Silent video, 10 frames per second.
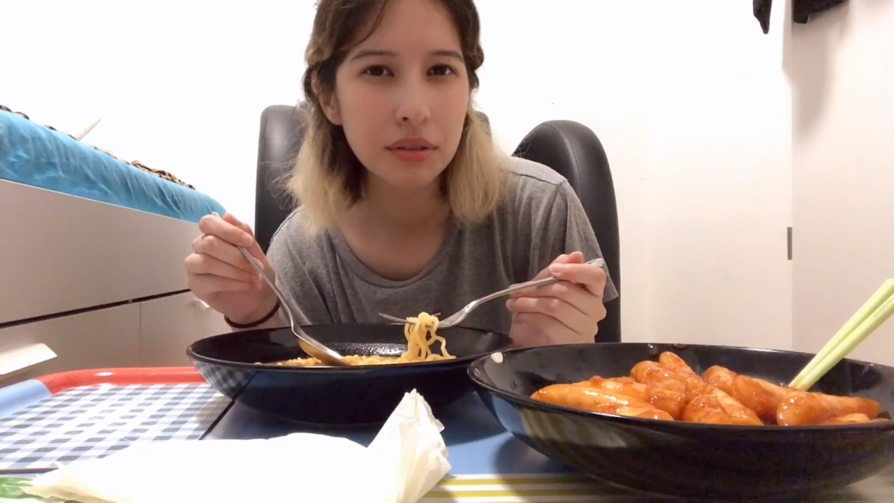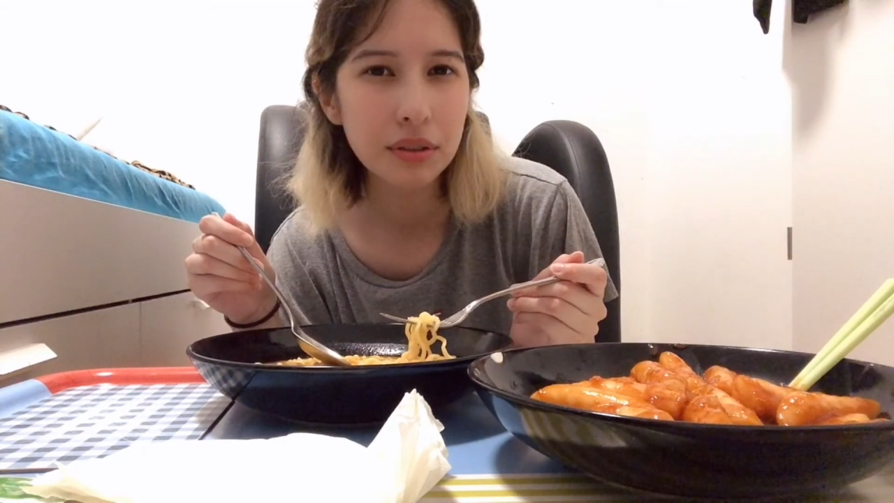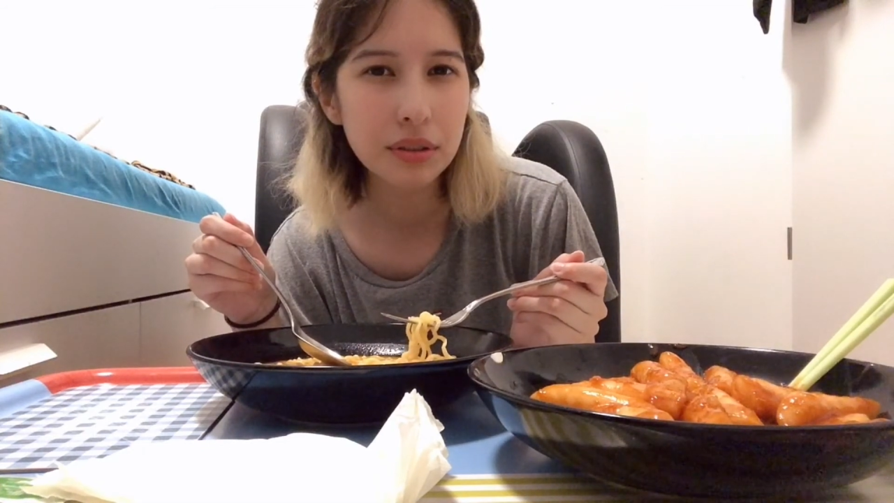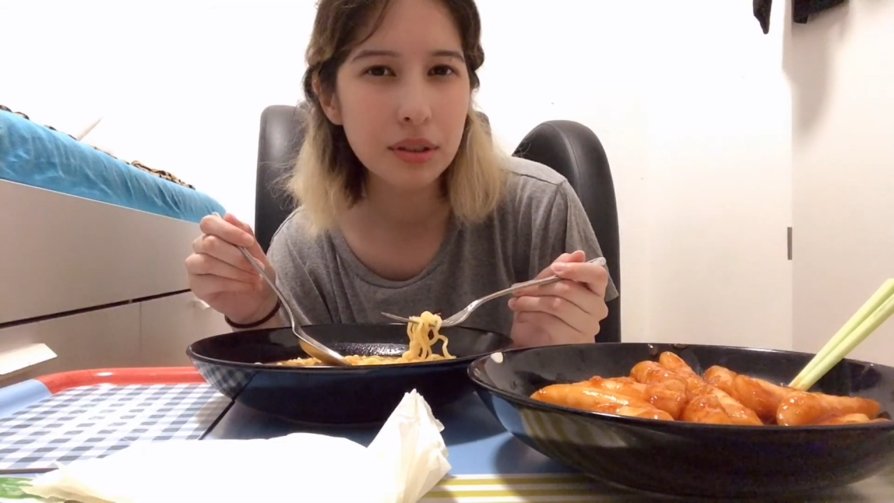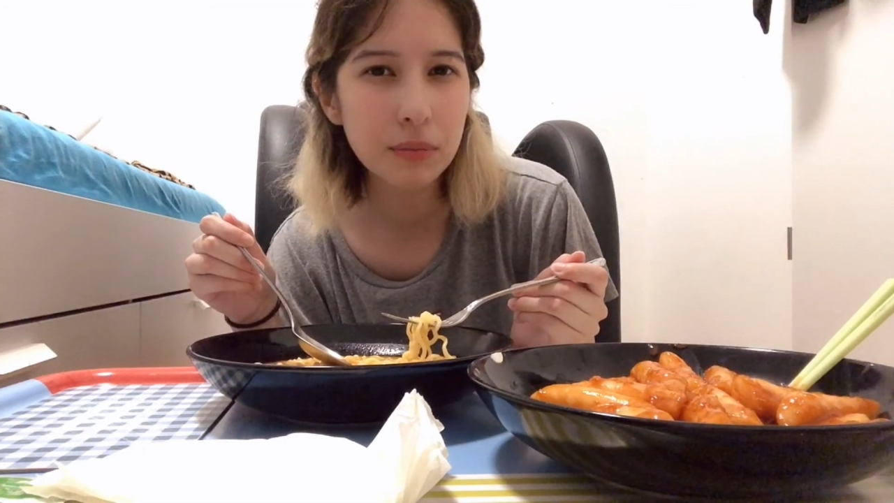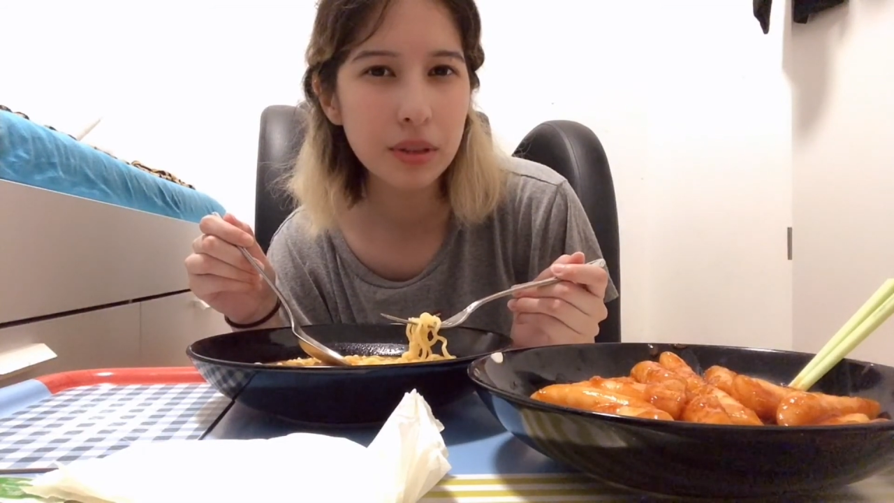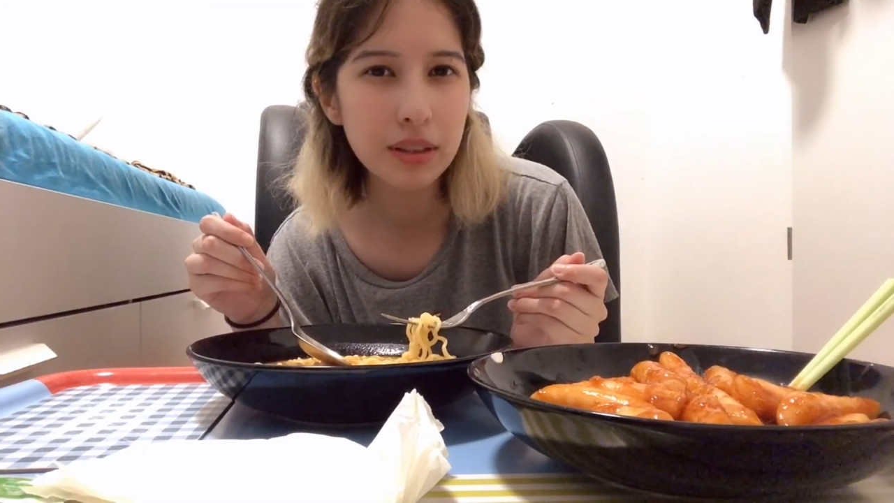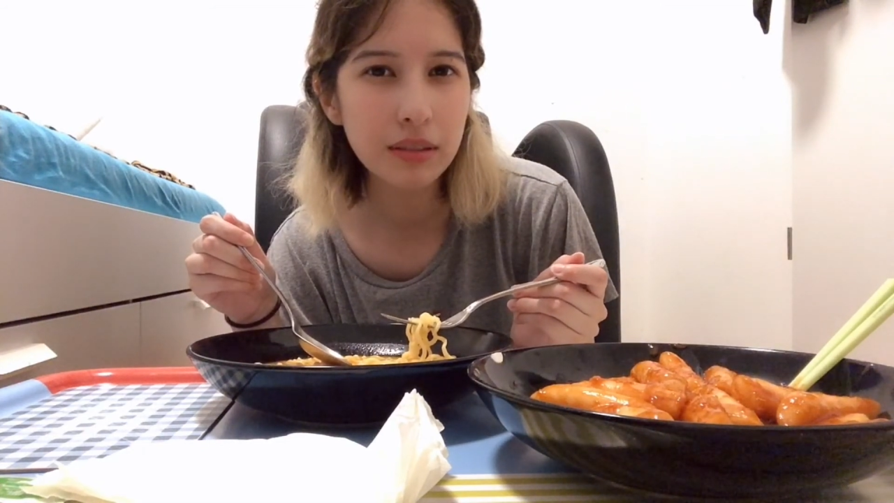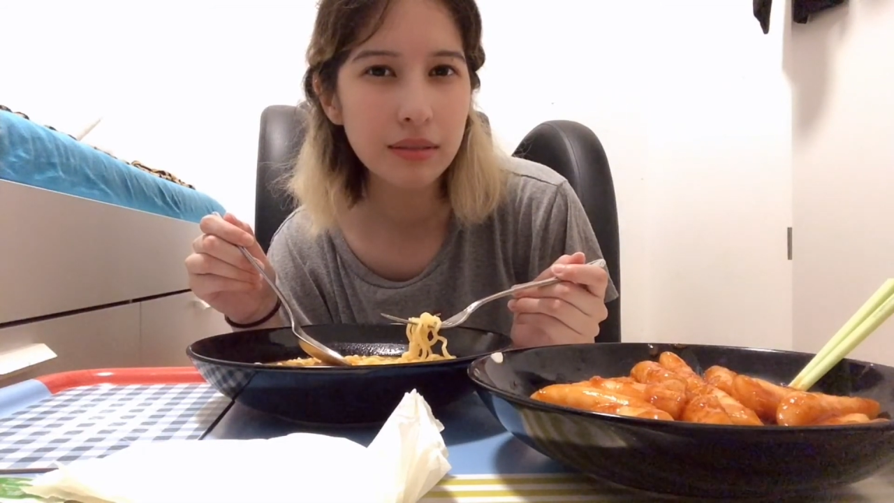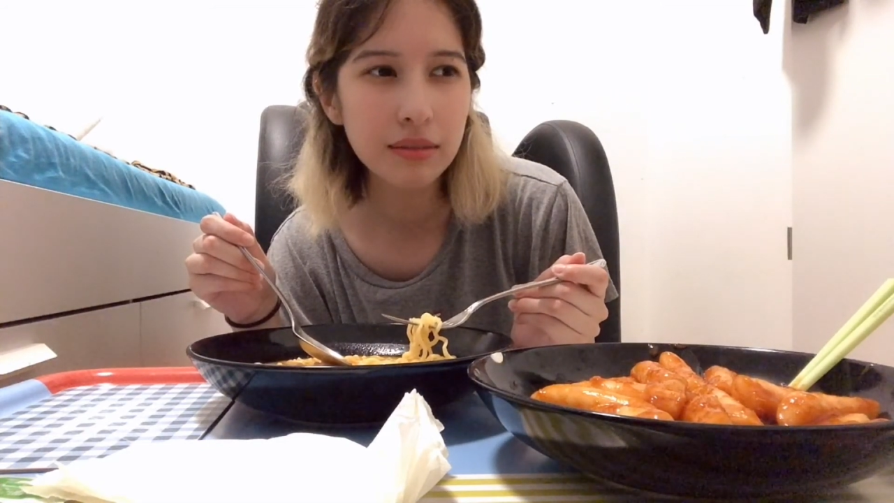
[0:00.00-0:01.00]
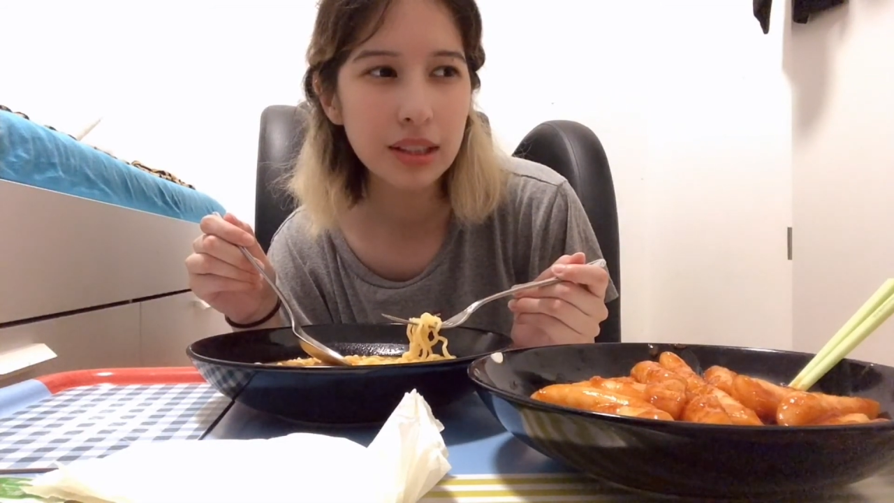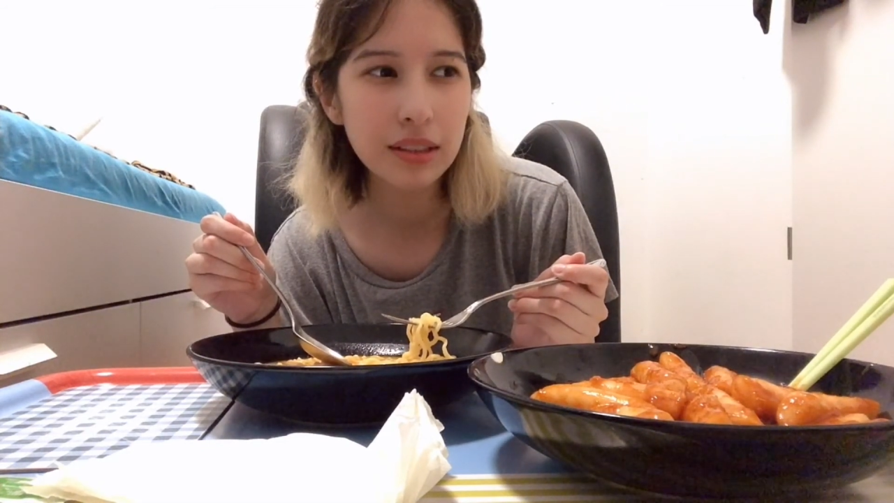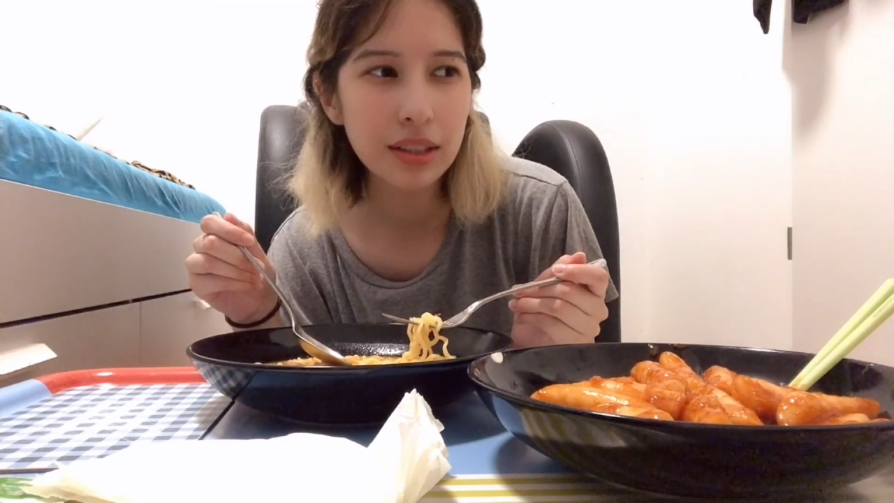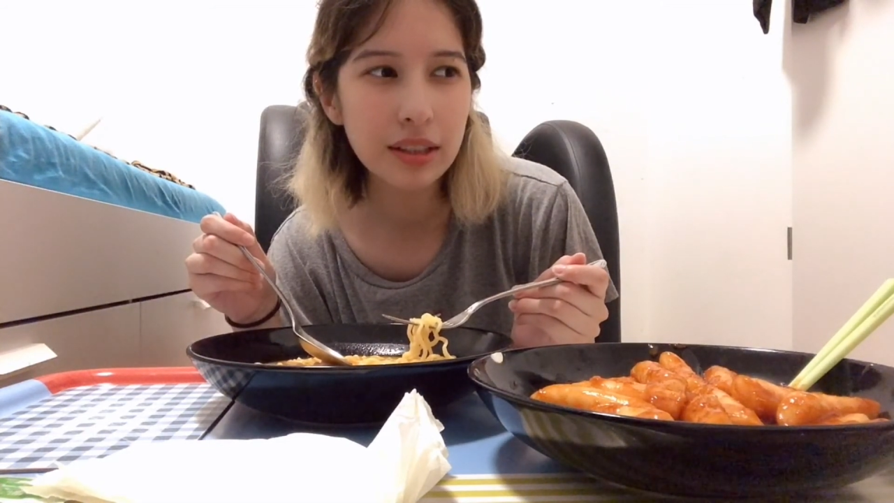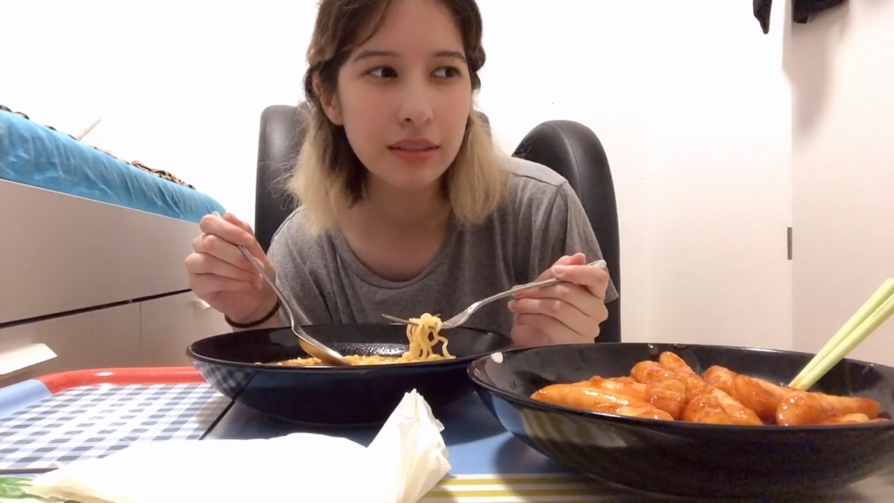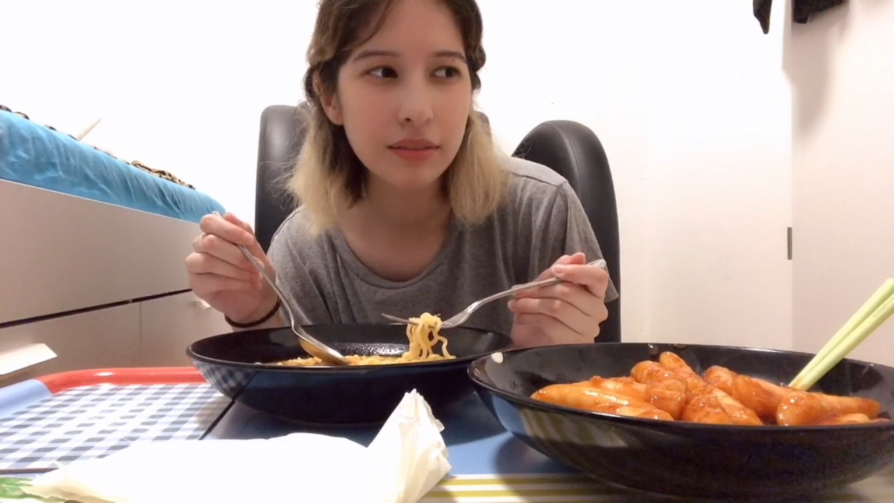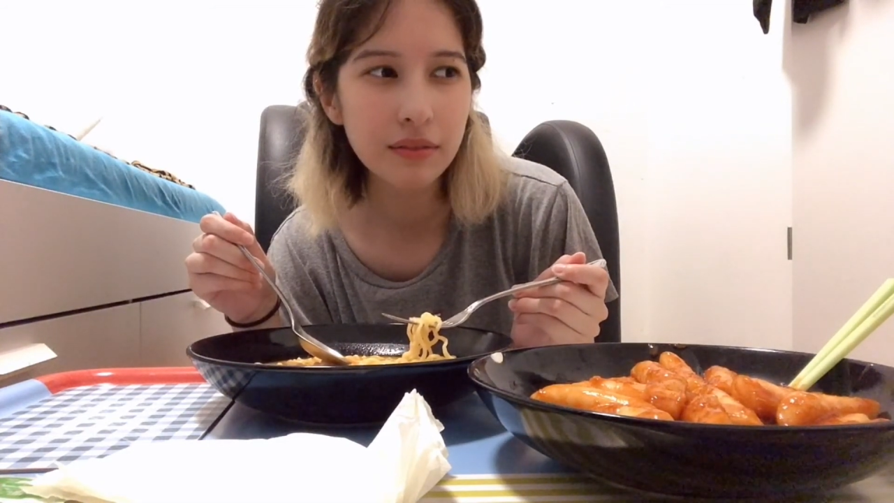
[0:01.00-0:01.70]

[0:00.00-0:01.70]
or something like that.